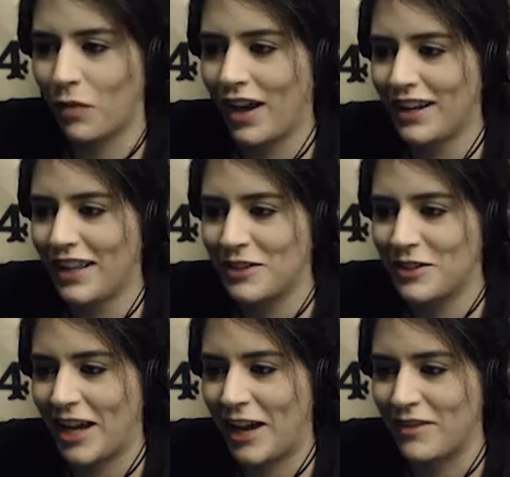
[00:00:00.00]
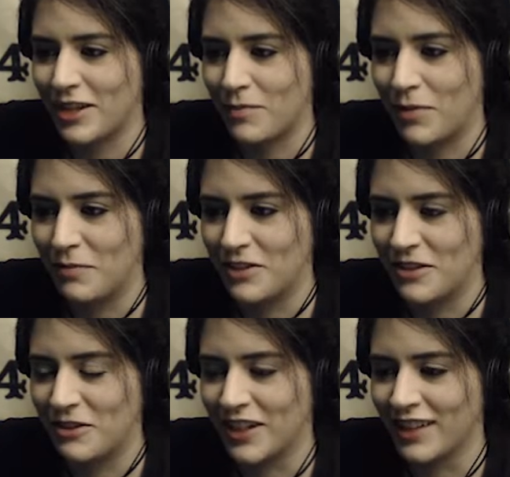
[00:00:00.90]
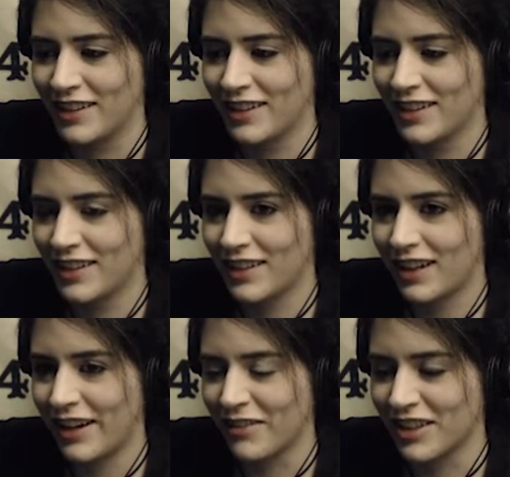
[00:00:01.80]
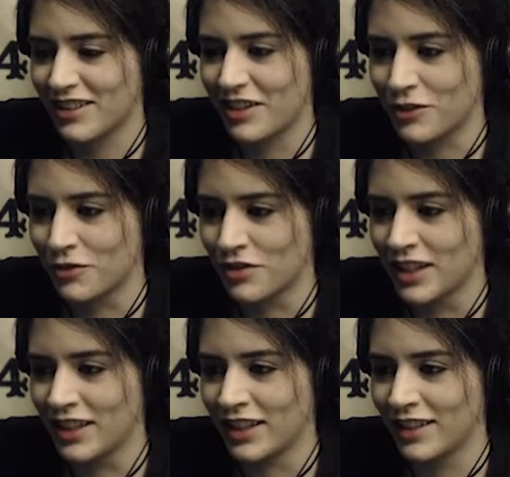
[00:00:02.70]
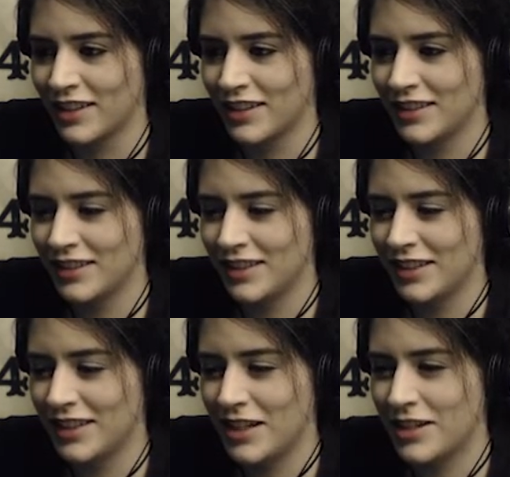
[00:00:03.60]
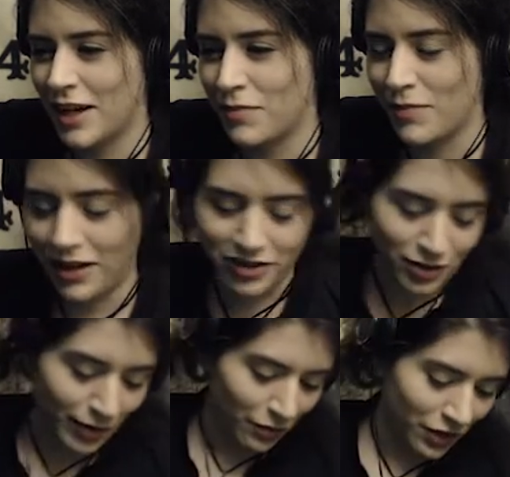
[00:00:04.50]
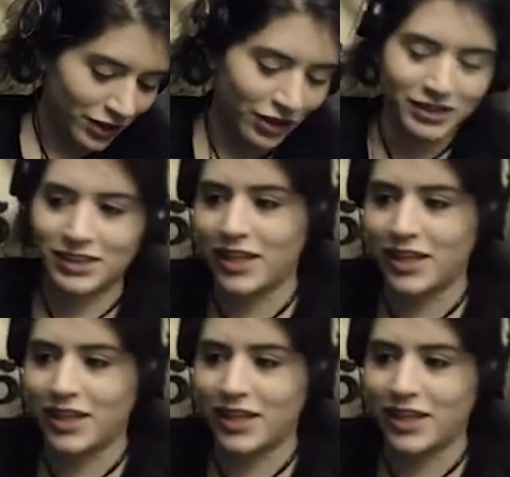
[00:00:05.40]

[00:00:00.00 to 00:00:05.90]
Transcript: Why did that do damage? I bumped into it. God damn it, this thing is really temperamental about what causes